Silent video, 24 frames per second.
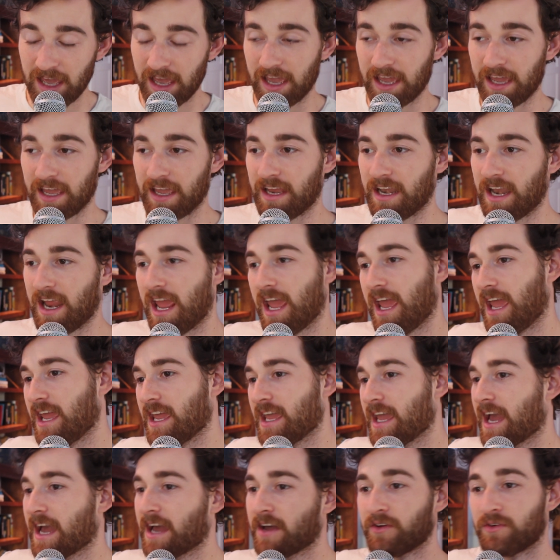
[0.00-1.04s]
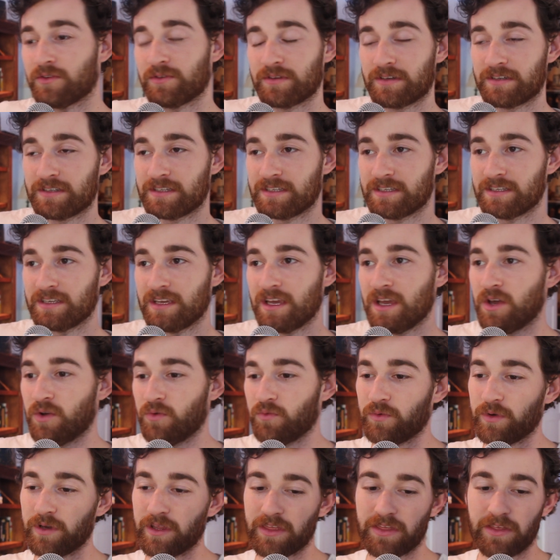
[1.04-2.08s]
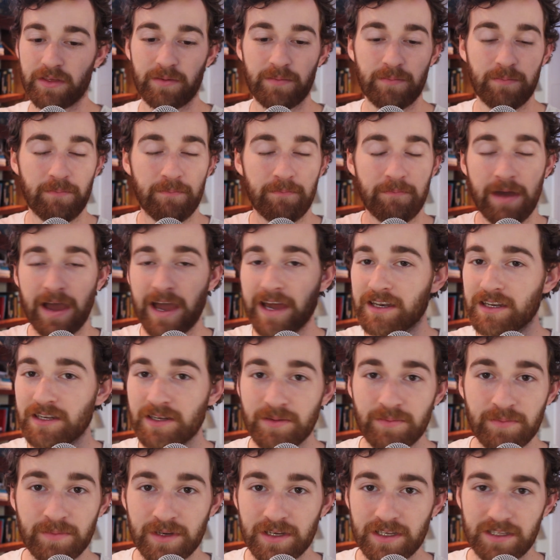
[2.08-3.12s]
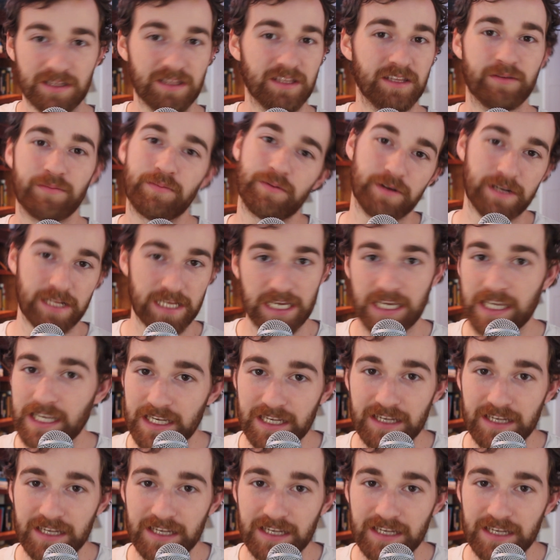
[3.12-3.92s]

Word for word: and hang out with Madame Liberty.